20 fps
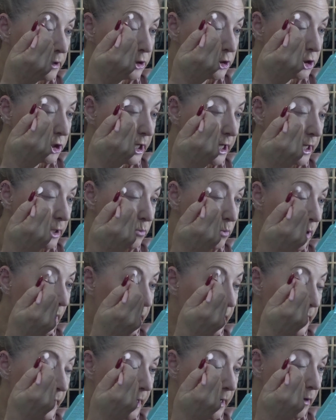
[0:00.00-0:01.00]
shade
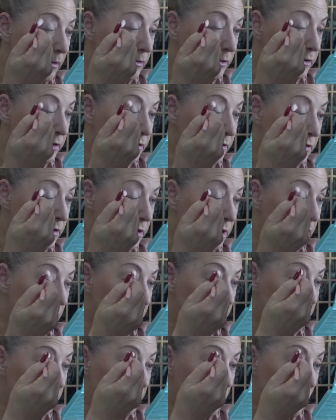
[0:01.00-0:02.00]
right now just to
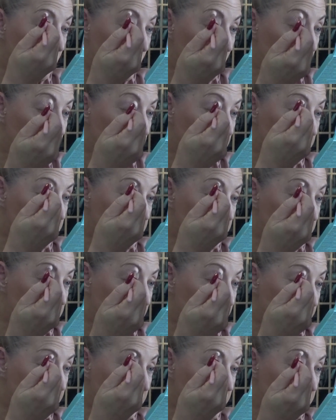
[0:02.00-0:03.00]
cover the whole lid,
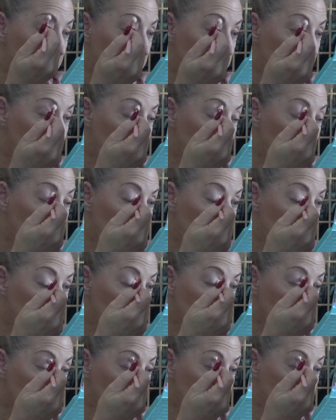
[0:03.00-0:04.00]
like a
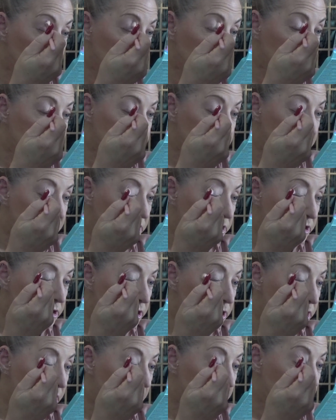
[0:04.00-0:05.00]
transition
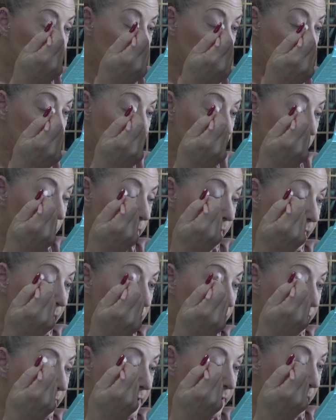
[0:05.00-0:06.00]
shade for
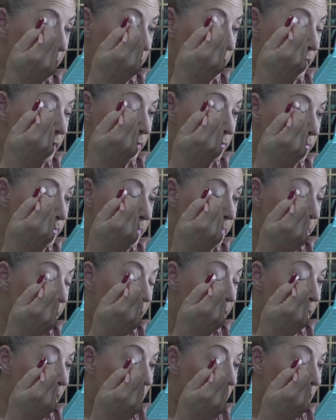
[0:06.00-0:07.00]
everything.
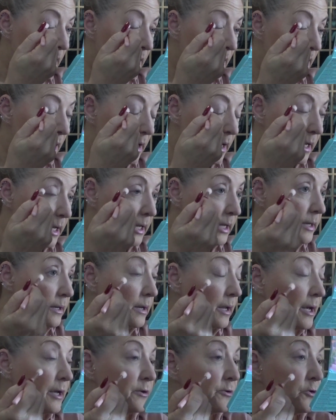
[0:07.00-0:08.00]
And
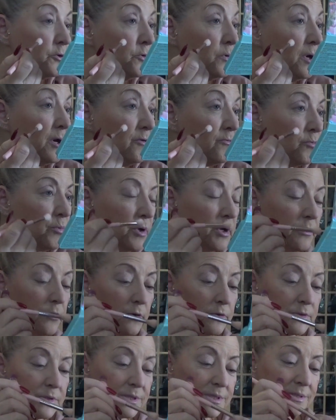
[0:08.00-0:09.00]
I do have one of
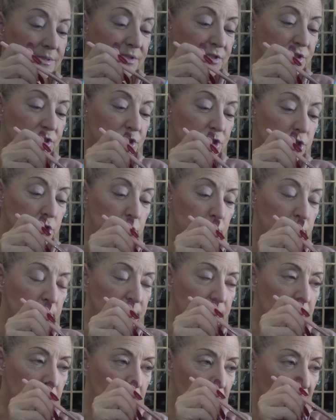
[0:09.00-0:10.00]
those
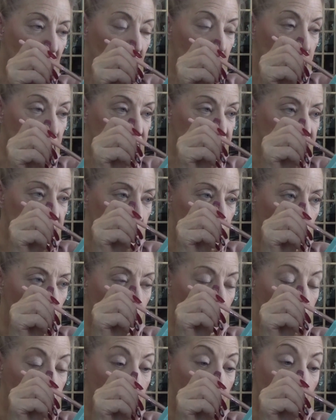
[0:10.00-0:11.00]
stupid bumps
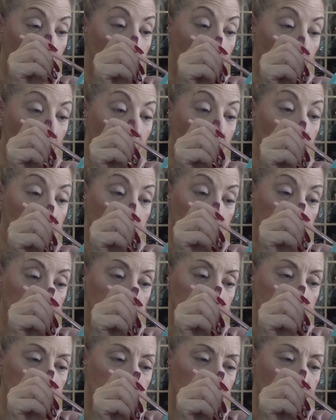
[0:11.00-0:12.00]
on my
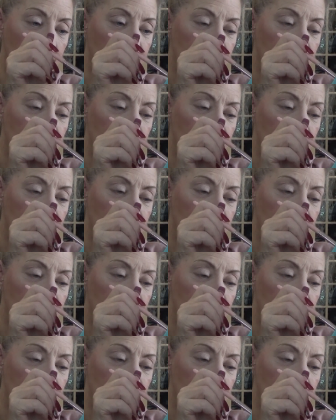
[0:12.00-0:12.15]
eyelid,